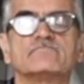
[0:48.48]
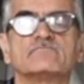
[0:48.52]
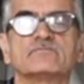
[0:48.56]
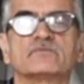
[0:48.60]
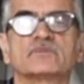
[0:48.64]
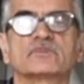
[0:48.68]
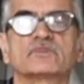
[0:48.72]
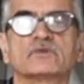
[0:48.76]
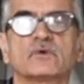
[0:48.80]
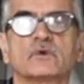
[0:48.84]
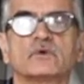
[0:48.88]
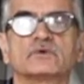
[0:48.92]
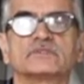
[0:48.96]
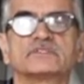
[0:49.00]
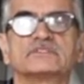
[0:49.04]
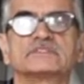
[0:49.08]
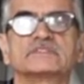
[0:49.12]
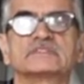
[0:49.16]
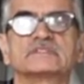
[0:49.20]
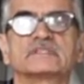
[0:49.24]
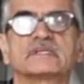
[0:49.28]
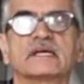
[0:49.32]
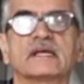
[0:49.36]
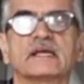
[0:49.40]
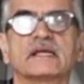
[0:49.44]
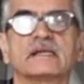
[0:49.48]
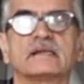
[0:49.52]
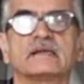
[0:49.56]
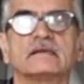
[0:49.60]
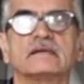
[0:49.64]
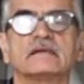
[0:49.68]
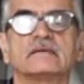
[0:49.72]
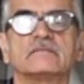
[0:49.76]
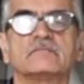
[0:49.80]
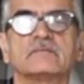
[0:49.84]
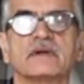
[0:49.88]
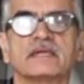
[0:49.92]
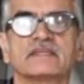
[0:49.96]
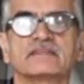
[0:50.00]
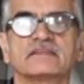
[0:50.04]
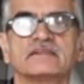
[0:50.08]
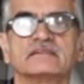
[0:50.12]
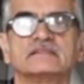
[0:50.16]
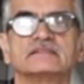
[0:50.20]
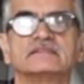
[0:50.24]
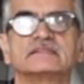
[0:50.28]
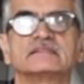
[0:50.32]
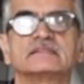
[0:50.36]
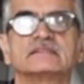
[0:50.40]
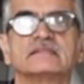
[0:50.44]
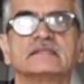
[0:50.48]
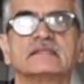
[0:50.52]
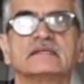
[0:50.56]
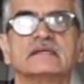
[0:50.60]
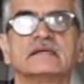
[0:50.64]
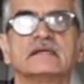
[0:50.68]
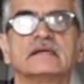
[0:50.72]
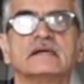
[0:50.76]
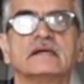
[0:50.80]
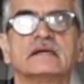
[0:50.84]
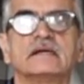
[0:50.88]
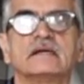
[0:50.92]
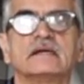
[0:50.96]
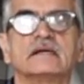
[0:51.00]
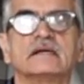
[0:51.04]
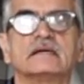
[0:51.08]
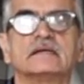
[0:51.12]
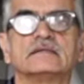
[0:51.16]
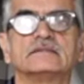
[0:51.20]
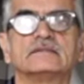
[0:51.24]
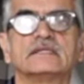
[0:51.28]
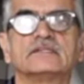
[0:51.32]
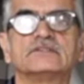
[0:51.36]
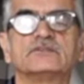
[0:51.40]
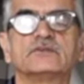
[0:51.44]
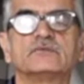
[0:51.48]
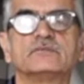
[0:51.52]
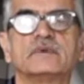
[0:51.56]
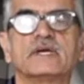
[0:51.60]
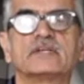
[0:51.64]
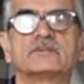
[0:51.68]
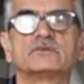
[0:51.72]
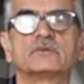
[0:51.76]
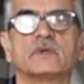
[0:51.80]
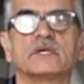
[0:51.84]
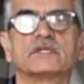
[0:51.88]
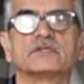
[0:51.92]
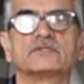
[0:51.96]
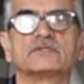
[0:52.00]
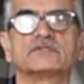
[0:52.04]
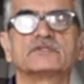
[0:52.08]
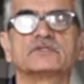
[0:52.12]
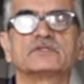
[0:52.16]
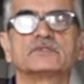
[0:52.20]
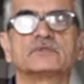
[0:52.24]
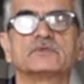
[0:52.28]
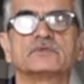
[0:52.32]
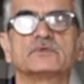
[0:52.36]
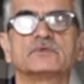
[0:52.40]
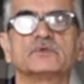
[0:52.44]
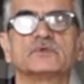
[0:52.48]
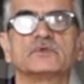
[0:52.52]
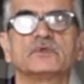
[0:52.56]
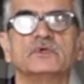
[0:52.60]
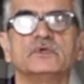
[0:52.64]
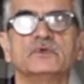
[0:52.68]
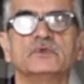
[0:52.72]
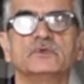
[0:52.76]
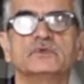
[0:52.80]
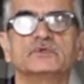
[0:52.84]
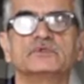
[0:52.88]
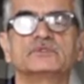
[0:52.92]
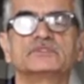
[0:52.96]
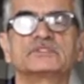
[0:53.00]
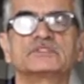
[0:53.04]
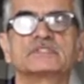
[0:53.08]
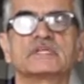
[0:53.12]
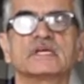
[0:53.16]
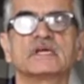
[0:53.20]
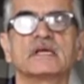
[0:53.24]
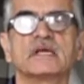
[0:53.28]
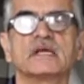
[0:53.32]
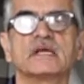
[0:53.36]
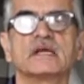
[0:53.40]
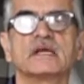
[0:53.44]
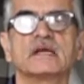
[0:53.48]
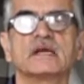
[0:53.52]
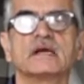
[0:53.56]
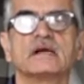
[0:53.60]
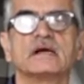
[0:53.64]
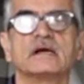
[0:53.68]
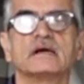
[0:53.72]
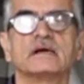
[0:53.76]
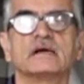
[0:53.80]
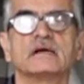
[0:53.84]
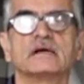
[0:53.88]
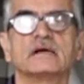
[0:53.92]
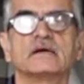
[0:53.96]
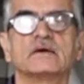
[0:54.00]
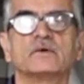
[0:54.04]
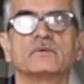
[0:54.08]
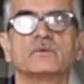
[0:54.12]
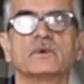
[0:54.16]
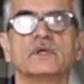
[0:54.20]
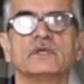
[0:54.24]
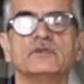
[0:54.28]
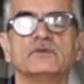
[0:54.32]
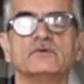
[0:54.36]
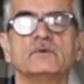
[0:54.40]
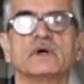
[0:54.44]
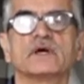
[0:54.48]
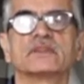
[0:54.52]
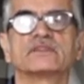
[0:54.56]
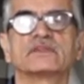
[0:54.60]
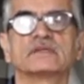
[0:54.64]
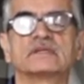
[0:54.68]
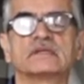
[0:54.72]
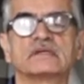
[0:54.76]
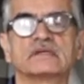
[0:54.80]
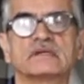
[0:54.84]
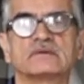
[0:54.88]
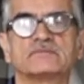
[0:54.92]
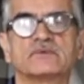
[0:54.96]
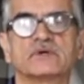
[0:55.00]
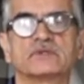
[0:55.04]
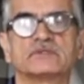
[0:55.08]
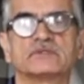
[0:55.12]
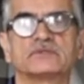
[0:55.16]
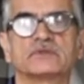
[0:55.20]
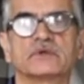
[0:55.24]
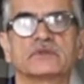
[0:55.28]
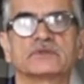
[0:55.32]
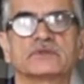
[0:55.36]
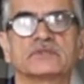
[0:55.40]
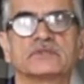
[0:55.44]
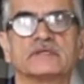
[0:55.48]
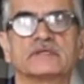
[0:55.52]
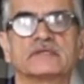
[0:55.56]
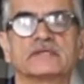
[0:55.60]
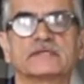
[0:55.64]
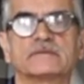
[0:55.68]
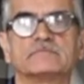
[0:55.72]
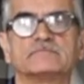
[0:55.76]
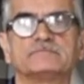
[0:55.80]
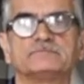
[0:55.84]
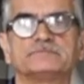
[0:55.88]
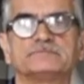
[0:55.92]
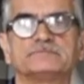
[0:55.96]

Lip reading: thoughts and methods that you might want to use when you are thinking about your theory.